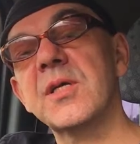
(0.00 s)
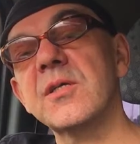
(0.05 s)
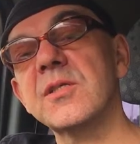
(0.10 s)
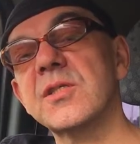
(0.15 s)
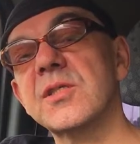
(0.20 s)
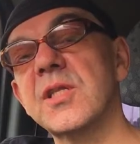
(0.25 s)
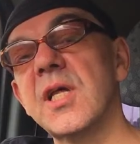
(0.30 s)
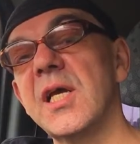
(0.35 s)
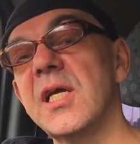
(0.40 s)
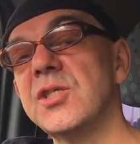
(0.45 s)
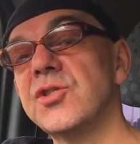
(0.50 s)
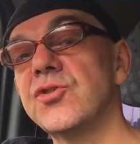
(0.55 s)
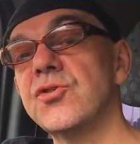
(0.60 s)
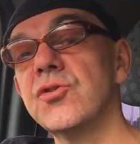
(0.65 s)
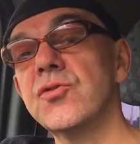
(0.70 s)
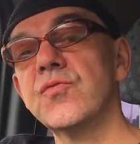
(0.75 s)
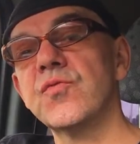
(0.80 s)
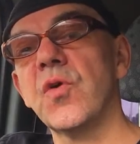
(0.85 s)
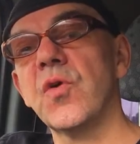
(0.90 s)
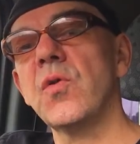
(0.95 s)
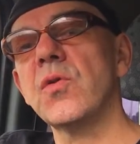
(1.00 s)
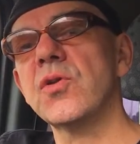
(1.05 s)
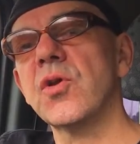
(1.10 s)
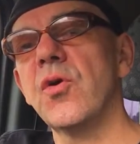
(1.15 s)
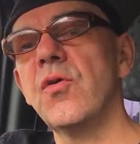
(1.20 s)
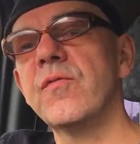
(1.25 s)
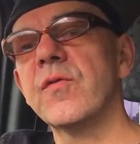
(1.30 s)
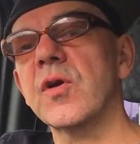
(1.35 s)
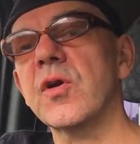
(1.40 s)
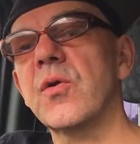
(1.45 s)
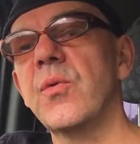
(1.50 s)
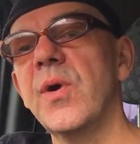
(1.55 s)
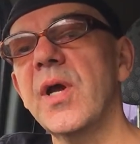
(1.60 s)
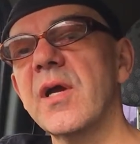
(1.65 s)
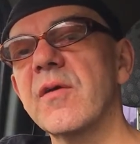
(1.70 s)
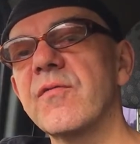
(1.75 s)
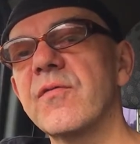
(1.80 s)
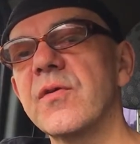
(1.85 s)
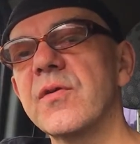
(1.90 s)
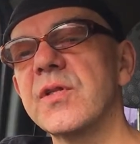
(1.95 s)
because they sure rolled over
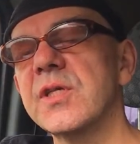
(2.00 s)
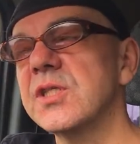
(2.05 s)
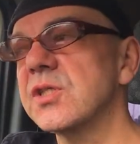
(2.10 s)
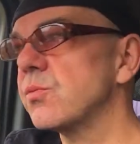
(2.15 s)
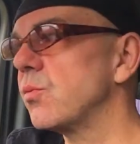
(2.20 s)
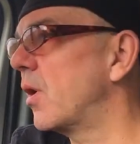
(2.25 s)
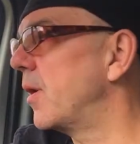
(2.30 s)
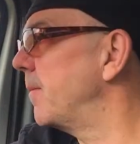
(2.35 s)
quick for this